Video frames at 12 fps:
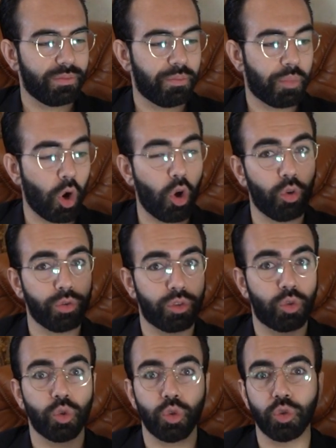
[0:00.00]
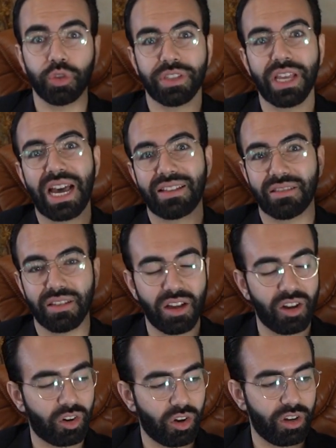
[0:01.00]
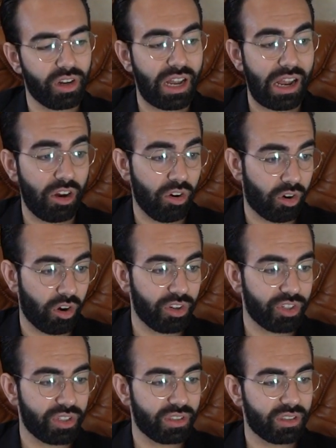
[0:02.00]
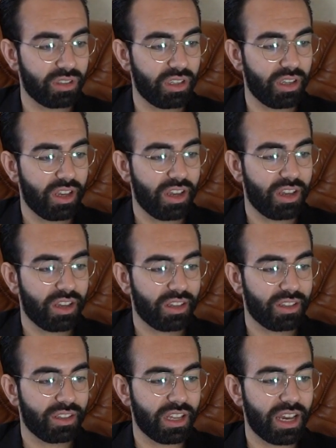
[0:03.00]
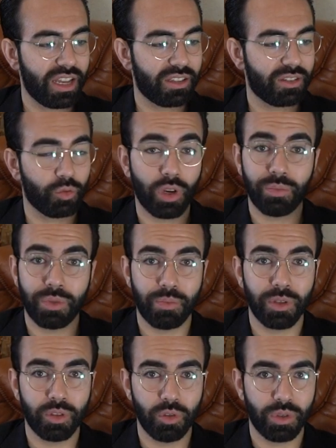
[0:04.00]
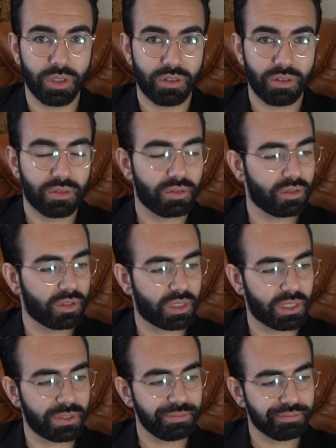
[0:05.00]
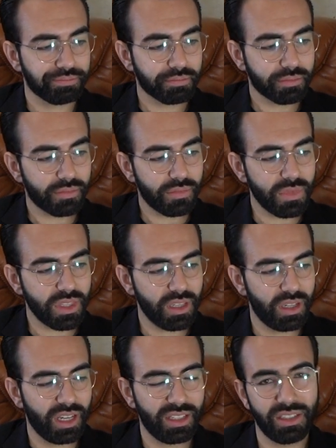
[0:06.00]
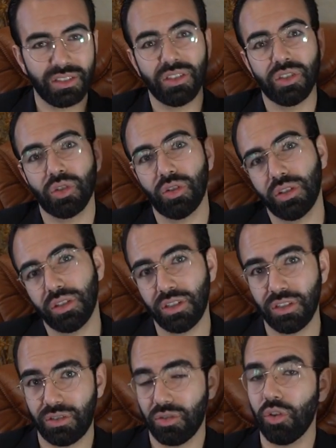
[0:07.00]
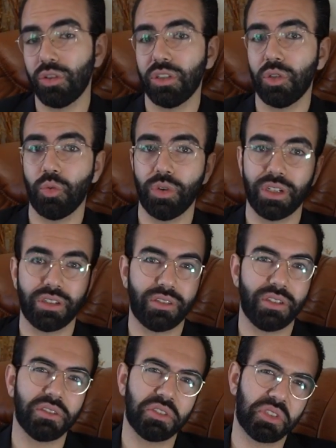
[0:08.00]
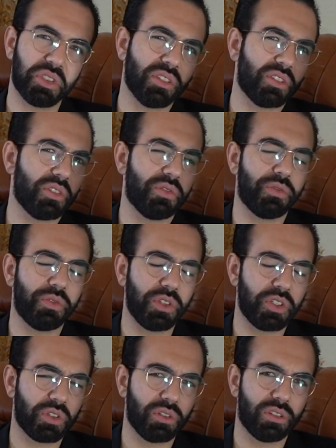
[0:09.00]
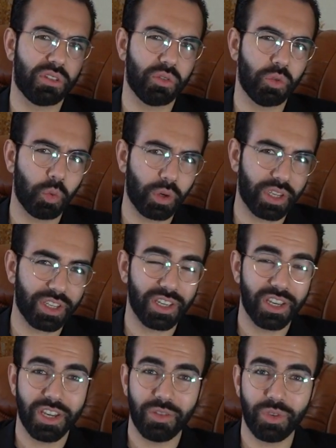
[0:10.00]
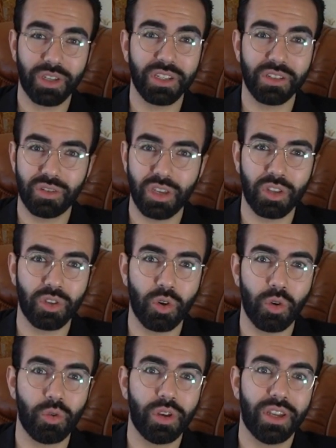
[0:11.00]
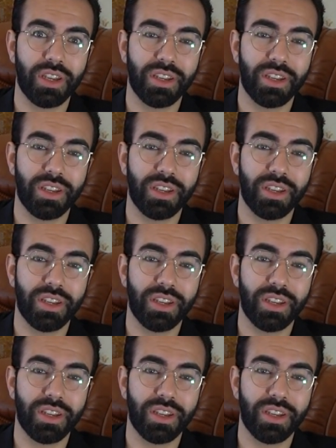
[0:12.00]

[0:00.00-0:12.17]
prone to use that unconsciously that, well, people do it, okay? And this only works in such efficient way because they know